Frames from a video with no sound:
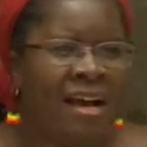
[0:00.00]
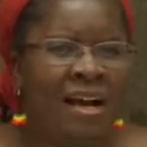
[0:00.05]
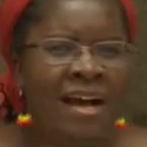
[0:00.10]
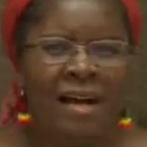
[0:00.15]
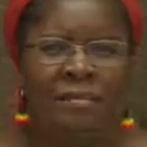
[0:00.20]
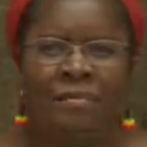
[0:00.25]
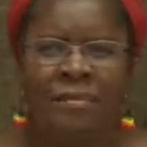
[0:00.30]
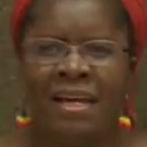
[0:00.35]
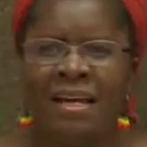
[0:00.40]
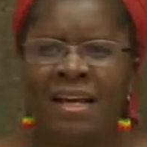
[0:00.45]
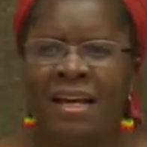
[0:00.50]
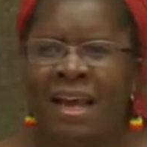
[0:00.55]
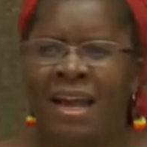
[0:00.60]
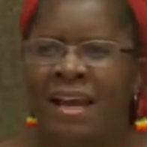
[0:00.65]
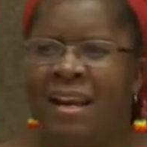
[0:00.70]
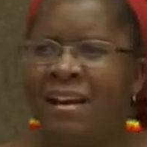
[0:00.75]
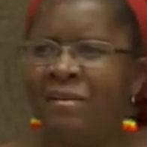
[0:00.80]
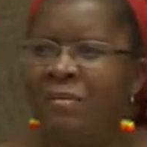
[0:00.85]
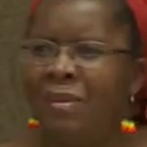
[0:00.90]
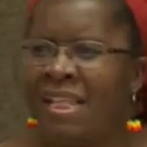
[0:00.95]
coming,
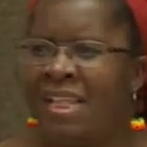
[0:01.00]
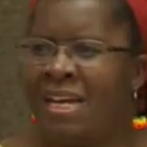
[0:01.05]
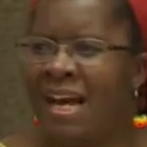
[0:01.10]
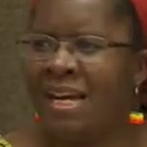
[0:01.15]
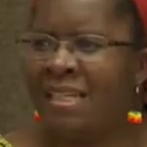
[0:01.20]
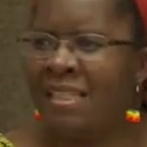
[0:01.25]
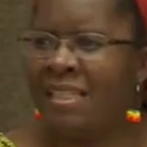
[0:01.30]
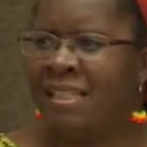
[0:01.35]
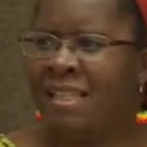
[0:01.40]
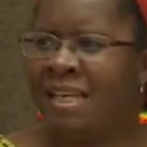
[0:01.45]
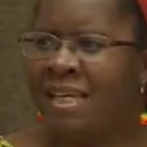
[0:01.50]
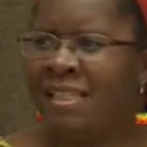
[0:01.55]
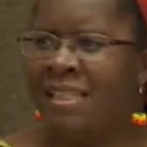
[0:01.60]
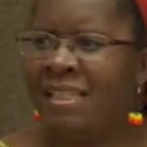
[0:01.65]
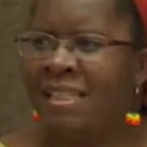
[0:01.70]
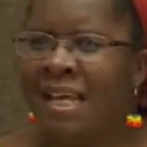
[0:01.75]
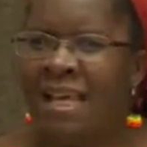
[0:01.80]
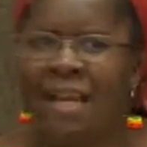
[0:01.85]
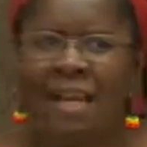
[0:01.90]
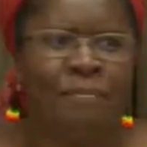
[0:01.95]
carrying with us the
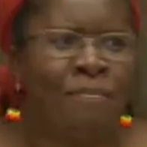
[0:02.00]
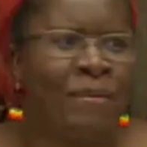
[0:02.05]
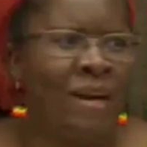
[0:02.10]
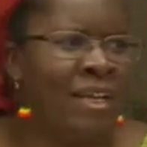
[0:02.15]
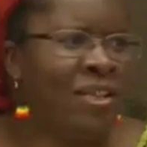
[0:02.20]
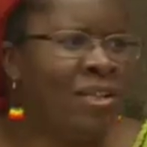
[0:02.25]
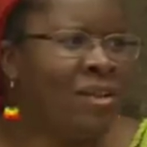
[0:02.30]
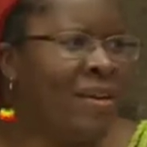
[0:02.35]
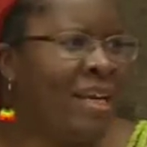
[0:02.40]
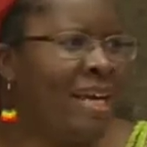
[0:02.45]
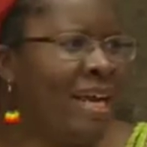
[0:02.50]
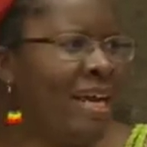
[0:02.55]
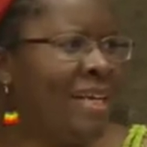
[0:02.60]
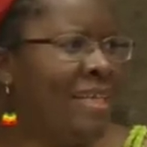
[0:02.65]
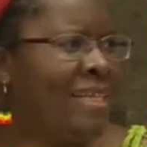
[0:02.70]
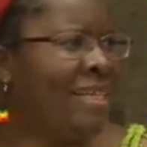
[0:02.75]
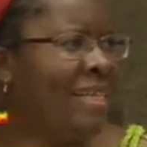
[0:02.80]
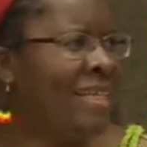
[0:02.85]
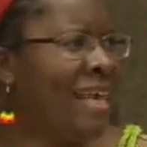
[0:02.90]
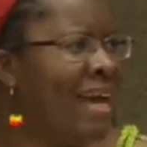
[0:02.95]
celebratory
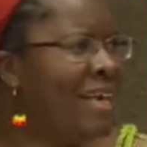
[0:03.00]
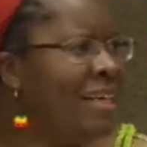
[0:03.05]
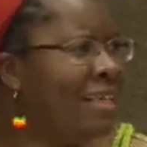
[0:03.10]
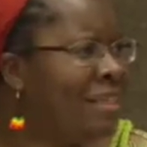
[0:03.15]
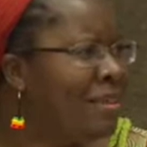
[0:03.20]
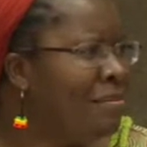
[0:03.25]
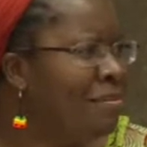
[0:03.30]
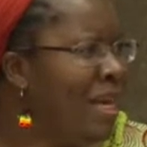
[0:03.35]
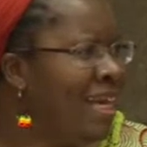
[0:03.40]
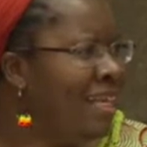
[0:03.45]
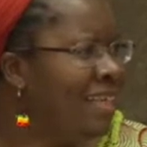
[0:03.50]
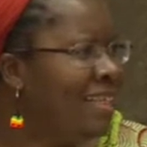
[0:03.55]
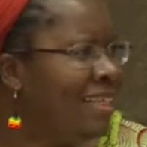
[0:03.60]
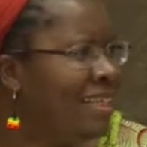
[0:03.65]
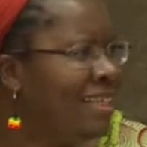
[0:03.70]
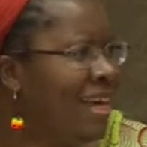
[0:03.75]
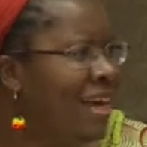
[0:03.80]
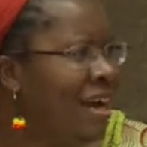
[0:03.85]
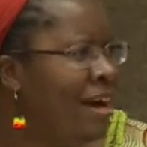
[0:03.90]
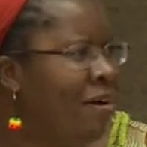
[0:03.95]

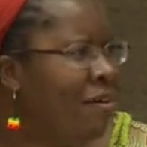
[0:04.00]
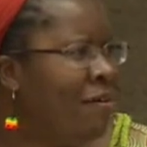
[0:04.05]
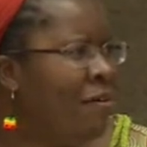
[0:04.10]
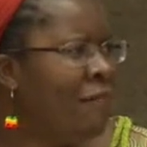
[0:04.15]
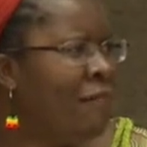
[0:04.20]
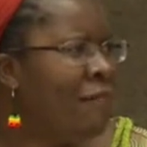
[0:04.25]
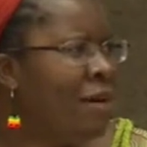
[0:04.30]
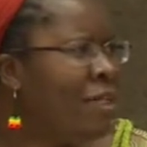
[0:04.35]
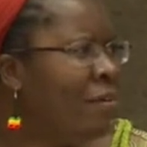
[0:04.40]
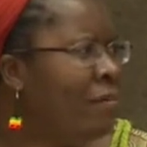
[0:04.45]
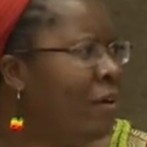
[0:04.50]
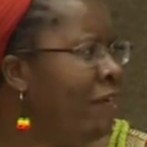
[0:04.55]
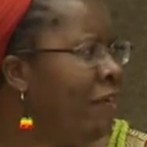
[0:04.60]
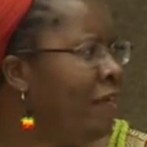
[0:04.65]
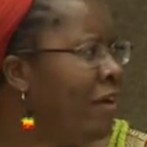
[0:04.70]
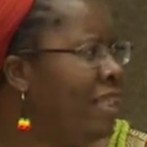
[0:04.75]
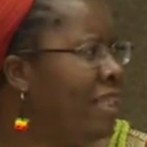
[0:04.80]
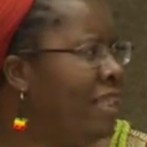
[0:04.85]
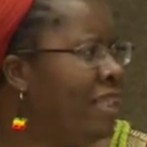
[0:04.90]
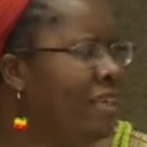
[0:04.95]
excitement of what we
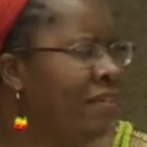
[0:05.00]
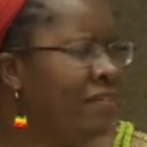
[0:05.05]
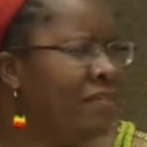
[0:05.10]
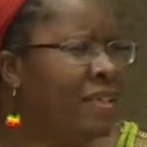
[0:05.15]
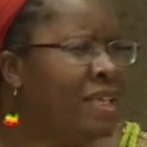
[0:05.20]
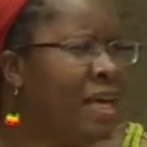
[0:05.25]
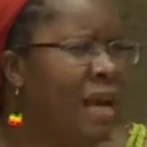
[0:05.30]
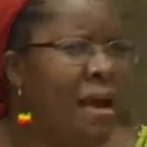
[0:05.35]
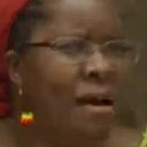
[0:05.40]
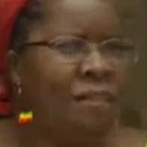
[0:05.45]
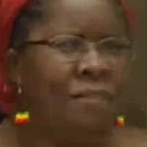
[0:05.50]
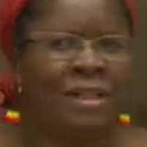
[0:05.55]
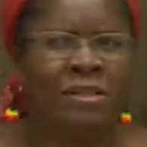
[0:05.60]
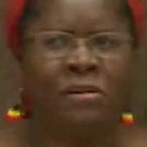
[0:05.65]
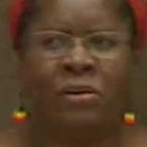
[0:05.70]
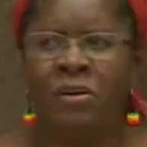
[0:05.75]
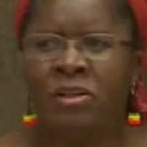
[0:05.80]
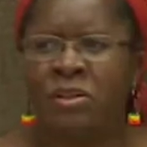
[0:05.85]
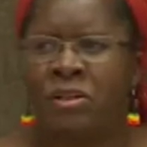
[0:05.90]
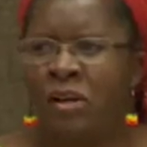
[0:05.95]
have achieved, but
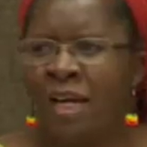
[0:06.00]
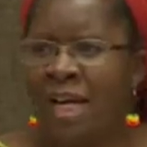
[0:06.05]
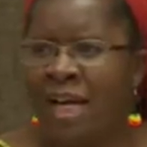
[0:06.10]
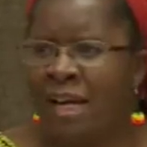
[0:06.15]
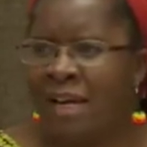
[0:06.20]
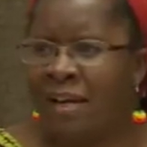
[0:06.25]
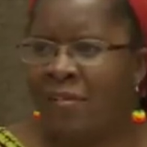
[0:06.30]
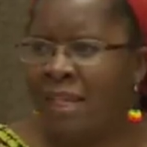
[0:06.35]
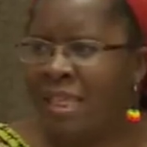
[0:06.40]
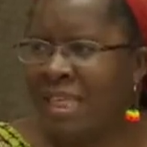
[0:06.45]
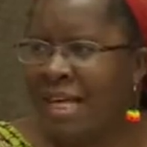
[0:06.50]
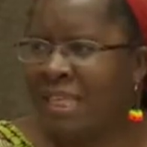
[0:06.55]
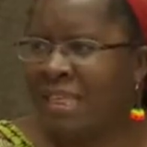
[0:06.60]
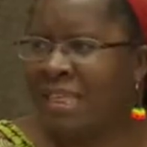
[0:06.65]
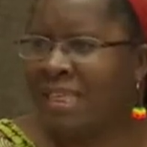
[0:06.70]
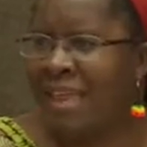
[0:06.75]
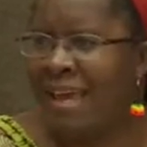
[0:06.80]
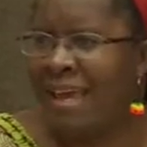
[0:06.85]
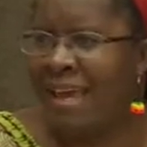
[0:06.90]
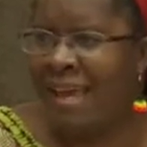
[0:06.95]
also carrying with us
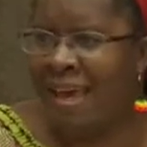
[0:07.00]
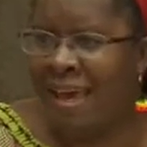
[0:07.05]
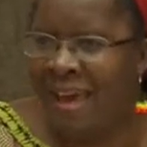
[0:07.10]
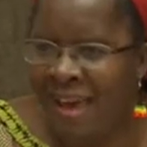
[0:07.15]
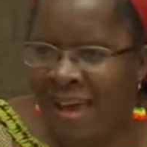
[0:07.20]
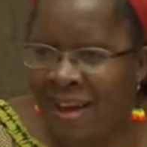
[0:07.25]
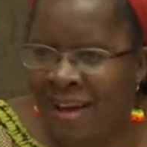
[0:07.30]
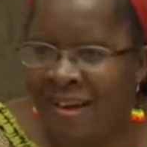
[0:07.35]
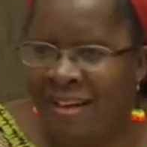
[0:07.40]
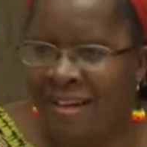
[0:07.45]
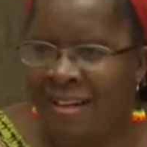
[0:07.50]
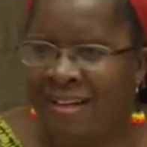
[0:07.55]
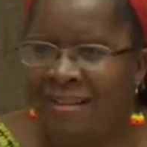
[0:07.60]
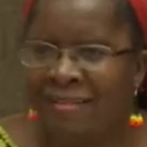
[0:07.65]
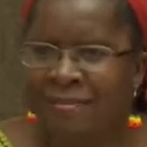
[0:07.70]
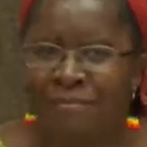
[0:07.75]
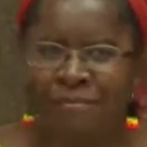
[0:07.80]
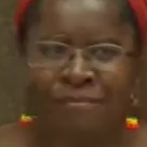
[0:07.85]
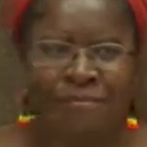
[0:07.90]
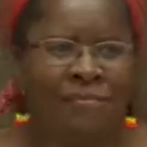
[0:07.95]
the anger